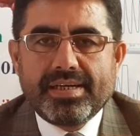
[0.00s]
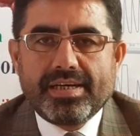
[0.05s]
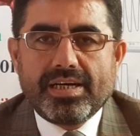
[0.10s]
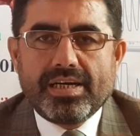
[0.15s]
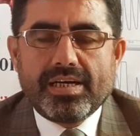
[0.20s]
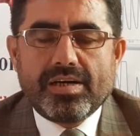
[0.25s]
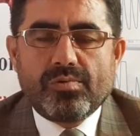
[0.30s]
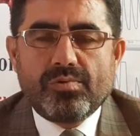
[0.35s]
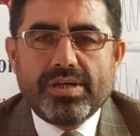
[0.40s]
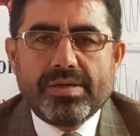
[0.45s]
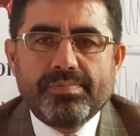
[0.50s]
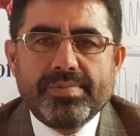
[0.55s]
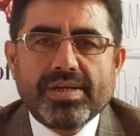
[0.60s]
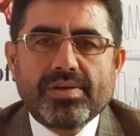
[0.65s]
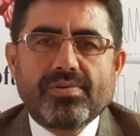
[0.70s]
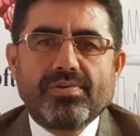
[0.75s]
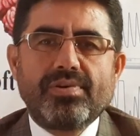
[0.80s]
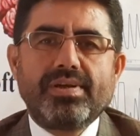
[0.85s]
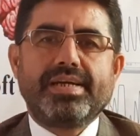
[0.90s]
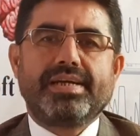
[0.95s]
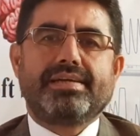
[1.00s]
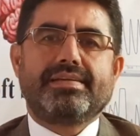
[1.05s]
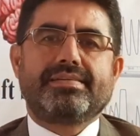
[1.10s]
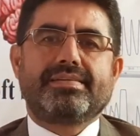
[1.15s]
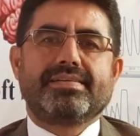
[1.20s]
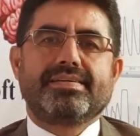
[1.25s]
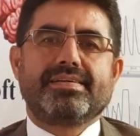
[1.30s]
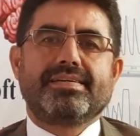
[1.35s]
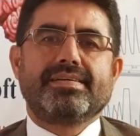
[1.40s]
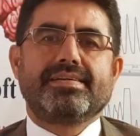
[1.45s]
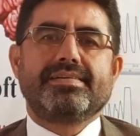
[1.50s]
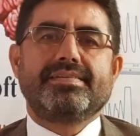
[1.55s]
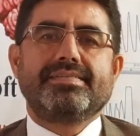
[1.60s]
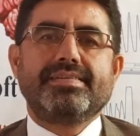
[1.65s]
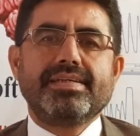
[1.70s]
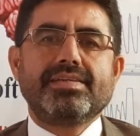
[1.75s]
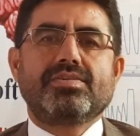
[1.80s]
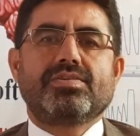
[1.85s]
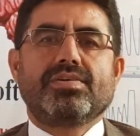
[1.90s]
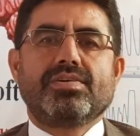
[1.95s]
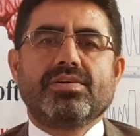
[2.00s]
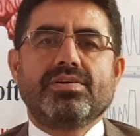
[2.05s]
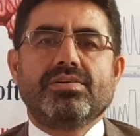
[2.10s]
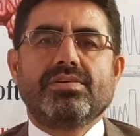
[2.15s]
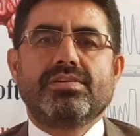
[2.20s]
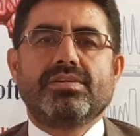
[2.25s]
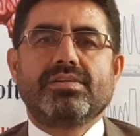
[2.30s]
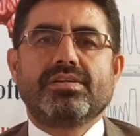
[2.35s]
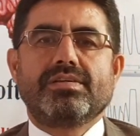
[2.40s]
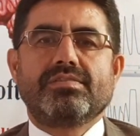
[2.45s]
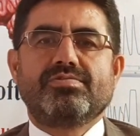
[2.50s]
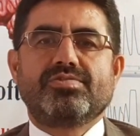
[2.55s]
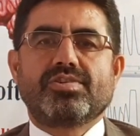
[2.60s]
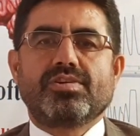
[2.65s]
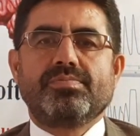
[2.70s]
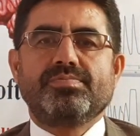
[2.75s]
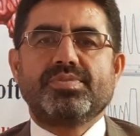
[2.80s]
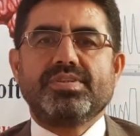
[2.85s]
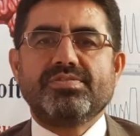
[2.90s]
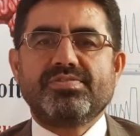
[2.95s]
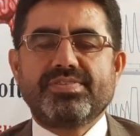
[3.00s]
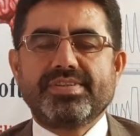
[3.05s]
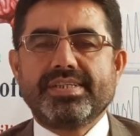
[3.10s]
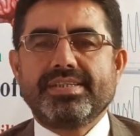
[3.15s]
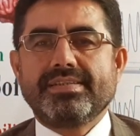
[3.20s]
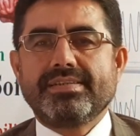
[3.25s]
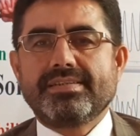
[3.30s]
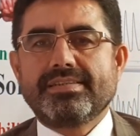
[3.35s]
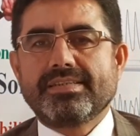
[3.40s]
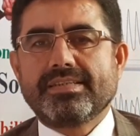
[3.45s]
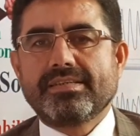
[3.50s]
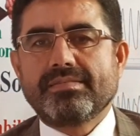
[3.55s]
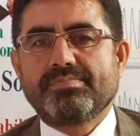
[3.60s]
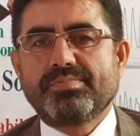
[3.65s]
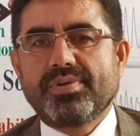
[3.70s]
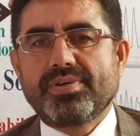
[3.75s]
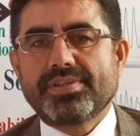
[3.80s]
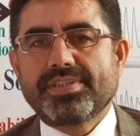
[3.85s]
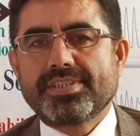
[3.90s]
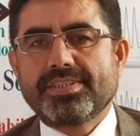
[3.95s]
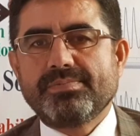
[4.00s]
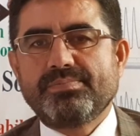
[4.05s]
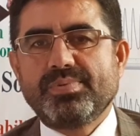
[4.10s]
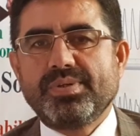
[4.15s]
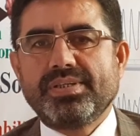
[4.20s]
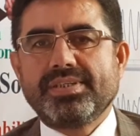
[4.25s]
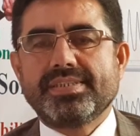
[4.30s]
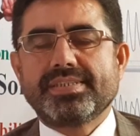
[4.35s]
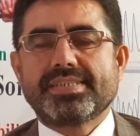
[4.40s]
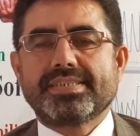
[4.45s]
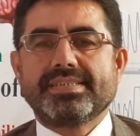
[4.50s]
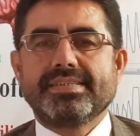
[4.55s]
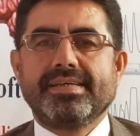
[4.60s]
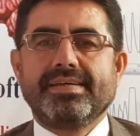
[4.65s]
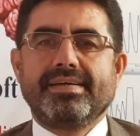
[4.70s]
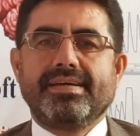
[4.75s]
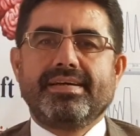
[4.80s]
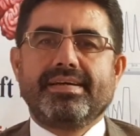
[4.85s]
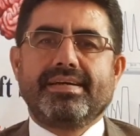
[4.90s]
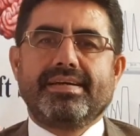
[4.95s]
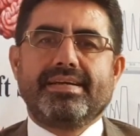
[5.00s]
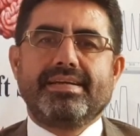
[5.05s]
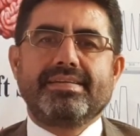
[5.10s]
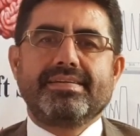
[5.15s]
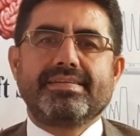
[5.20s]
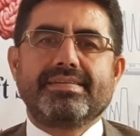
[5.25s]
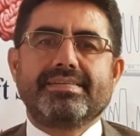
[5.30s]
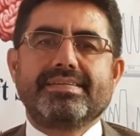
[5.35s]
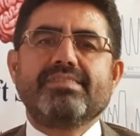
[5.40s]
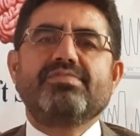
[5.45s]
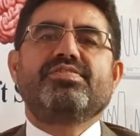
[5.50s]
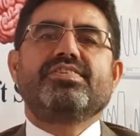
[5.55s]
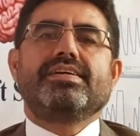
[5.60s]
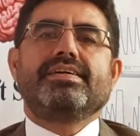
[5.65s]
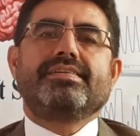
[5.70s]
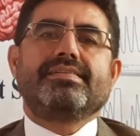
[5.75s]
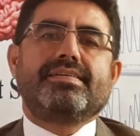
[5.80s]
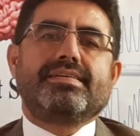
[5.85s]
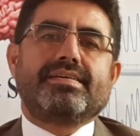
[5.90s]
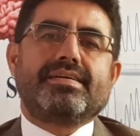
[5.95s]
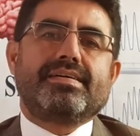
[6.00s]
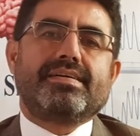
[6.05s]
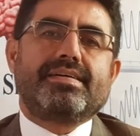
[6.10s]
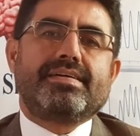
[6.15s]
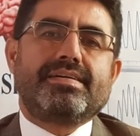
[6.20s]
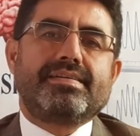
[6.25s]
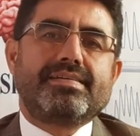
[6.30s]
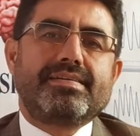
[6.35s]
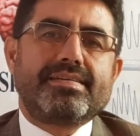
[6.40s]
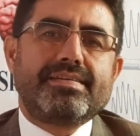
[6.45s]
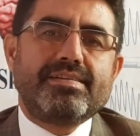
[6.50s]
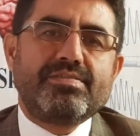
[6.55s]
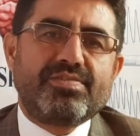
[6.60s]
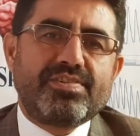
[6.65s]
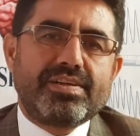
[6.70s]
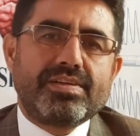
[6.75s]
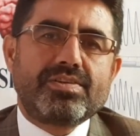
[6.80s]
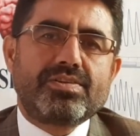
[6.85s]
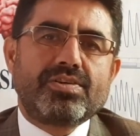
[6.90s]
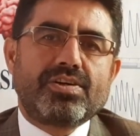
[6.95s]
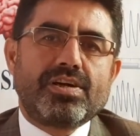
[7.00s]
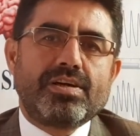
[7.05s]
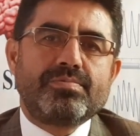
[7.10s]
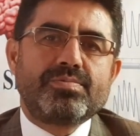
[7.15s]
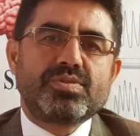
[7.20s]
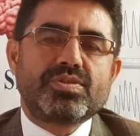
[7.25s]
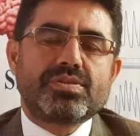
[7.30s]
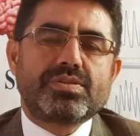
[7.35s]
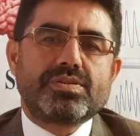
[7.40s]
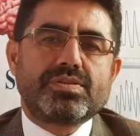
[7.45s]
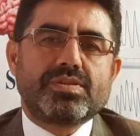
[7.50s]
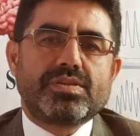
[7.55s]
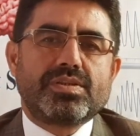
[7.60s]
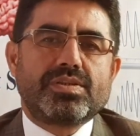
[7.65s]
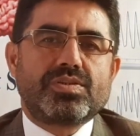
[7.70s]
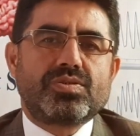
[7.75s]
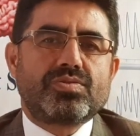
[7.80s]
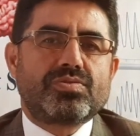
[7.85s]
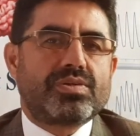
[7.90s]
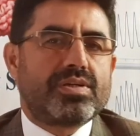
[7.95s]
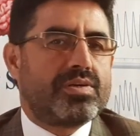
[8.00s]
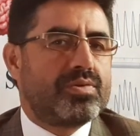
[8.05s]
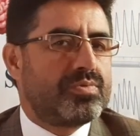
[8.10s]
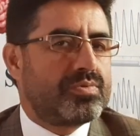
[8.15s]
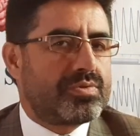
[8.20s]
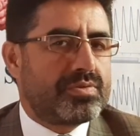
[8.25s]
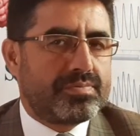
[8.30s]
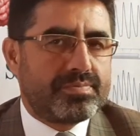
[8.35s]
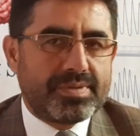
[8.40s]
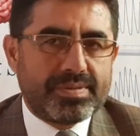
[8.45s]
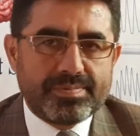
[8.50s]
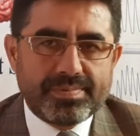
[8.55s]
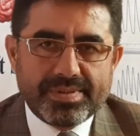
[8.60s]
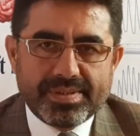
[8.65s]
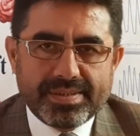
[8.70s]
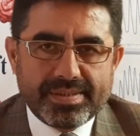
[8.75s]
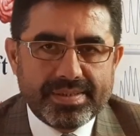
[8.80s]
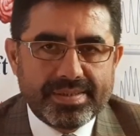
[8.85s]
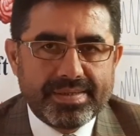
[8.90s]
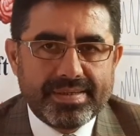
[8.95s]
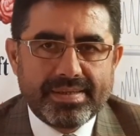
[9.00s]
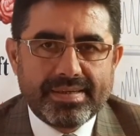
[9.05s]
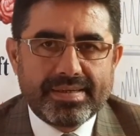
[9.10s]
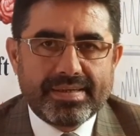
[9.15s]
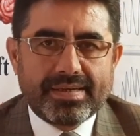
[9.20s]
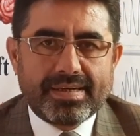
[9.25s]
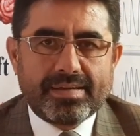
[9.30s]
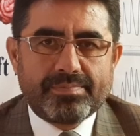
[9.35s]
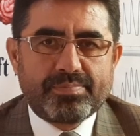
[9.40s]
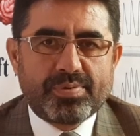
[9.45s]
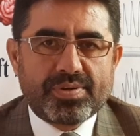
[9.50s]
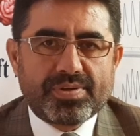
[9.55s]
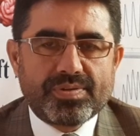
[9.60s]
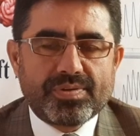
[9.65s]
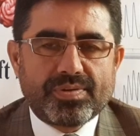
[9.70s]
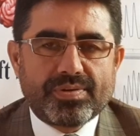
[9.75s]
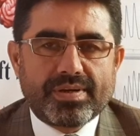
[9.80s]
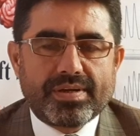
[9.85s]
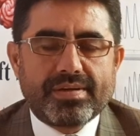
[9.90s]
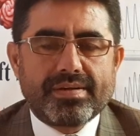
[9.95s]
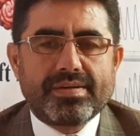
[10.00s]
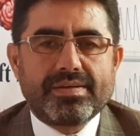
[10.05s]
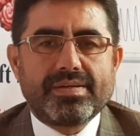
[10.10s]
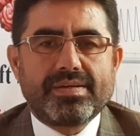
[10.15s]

When we collect data from different participants in the different times throughout maybe a particular